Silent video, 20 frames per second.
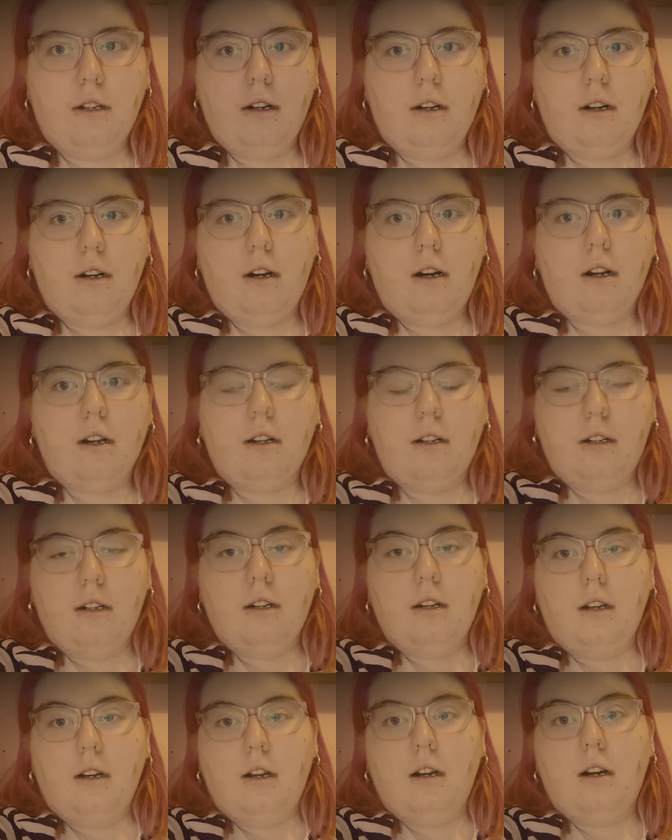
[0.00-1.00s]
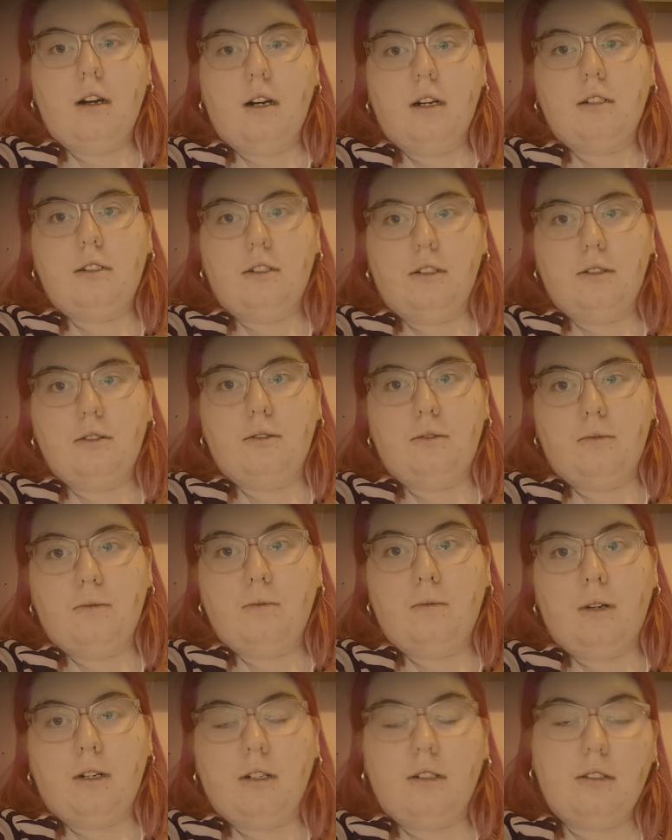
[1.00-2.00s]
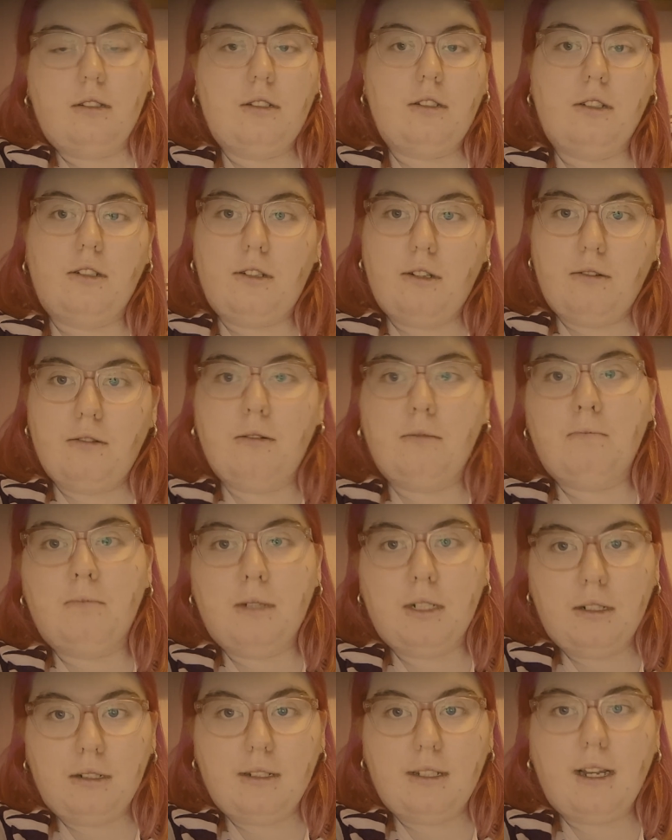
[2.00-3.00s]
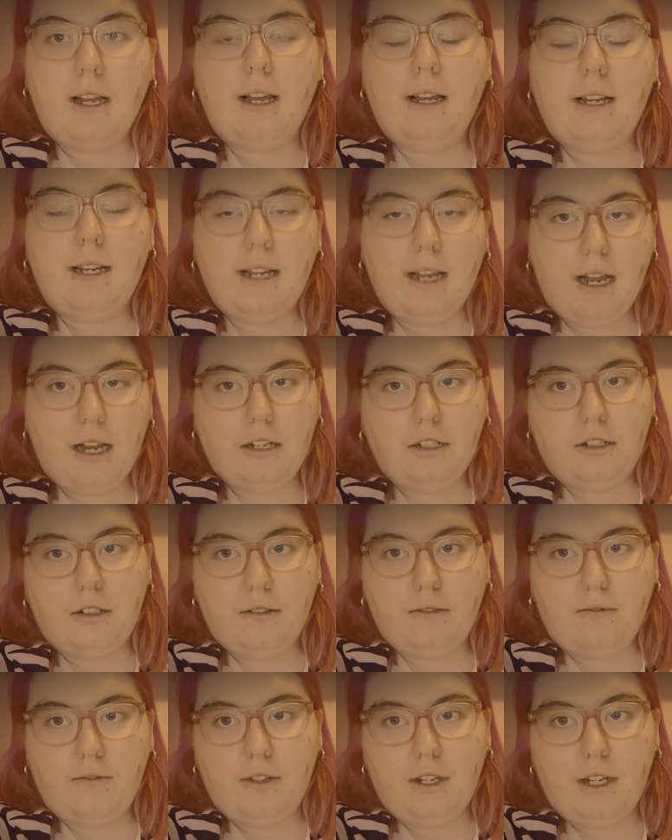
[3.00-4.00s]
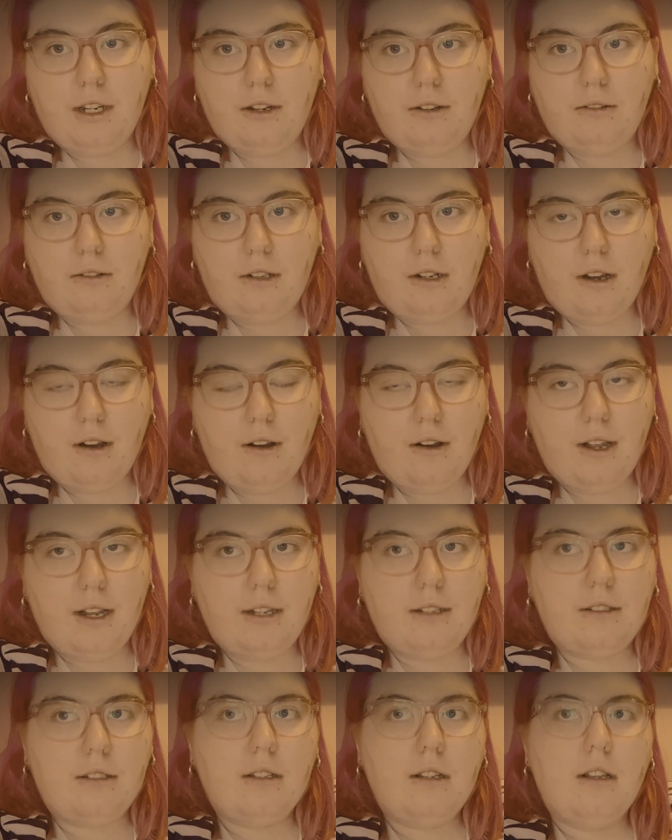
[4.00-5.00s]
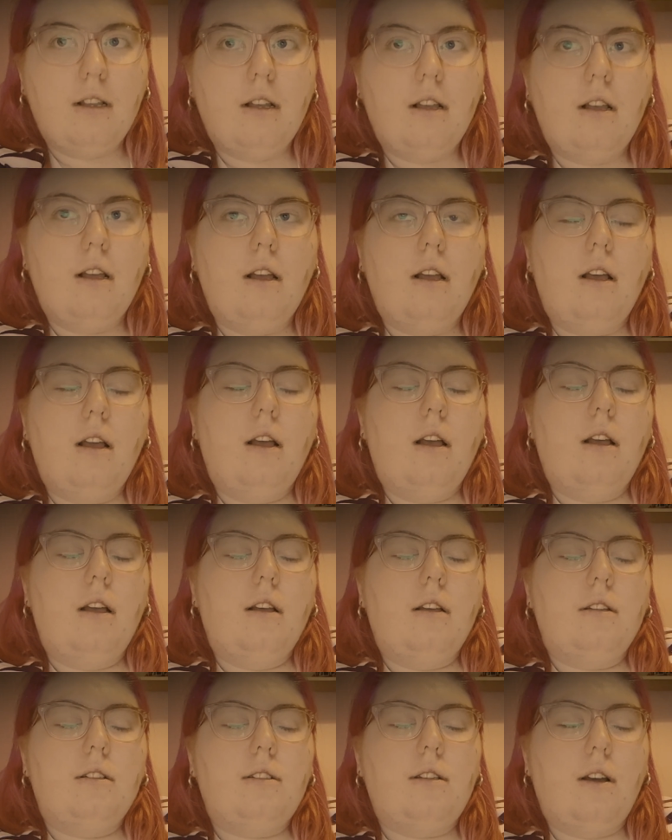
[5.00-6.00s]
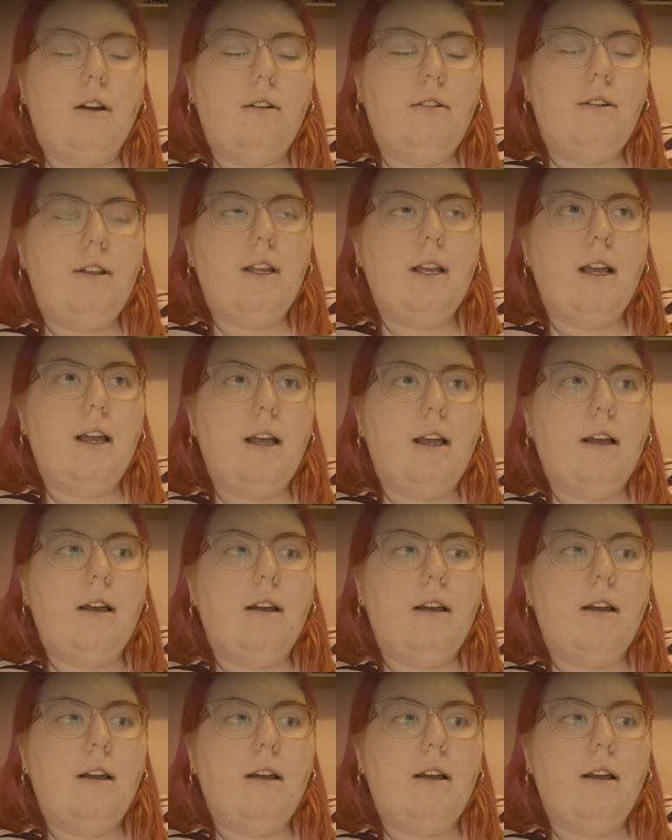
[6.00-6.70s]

I just want to do a Monday catch up for you guys. So yeah,